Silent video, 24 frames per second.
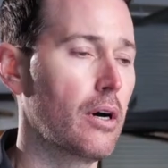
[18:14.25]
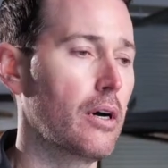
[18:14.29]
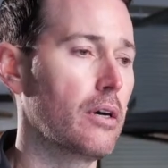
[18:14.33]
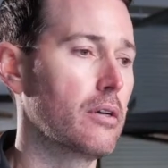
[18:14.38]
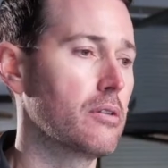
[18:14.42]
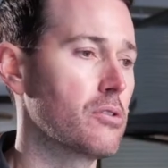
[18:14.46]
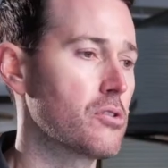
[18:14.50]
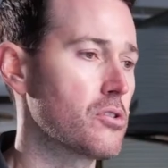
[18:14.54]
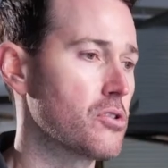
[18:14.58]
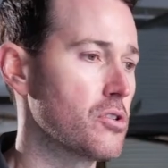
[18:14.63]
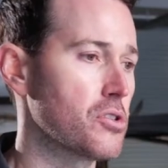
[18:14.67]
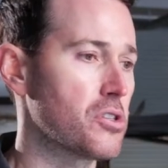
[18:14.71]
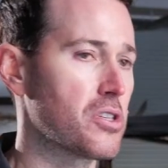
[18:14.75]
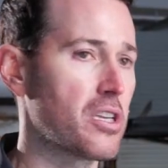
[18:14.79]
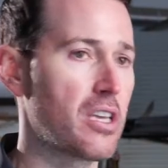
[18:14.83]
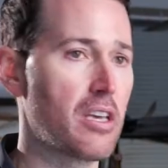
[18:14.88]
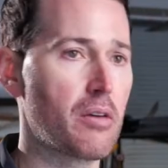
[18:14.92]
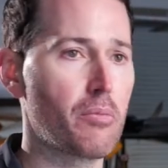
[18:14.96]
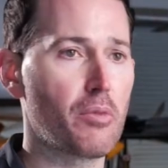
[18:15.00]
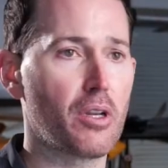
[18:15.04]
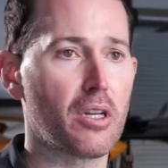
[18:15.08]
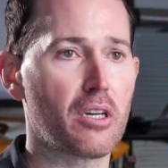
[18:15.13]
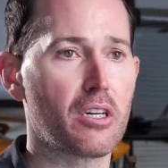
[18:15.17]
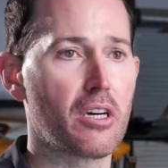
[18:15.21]
It's just
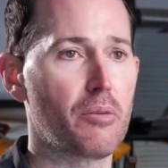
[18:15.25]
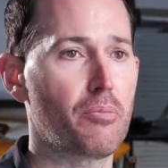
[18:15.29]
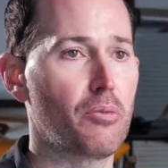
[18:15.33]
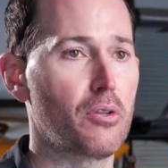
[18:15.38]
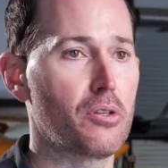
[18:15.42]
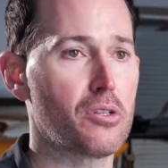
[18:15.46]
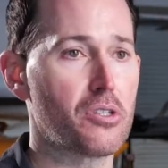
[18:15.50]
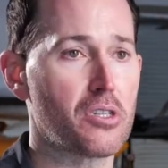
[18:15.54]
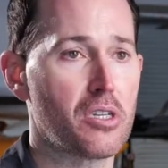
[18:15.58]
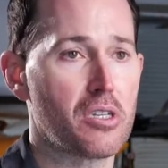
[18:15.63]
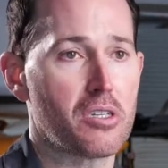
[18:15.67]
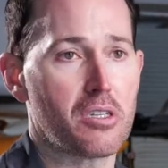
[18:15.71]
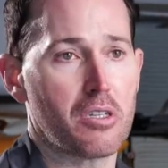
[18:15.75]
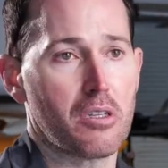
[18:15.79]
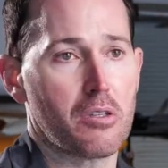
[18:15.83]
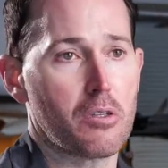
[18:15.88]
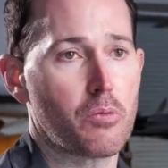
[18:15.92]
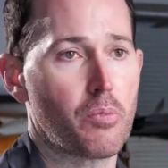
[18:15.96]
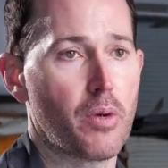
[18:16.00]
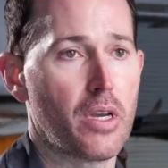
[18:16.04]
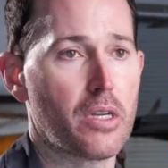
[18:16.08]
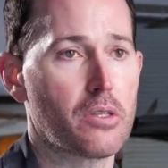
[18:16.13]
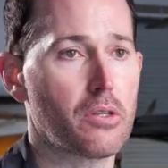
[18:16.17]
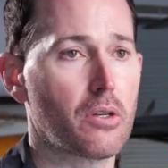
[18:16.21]
him and a couple assistants
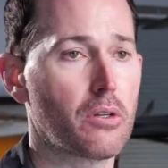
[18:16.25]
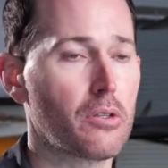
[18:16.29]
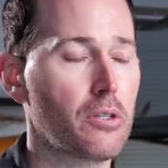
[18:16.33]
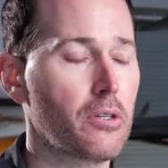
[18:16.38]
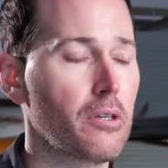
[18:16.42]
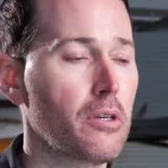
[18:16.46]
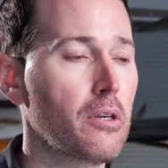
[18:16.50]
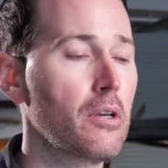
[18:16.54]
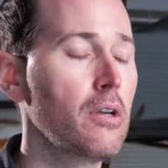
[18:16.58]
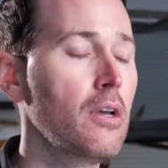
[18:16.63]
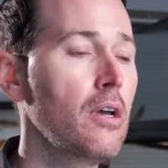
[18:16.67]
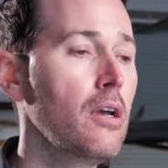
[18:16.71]
basically.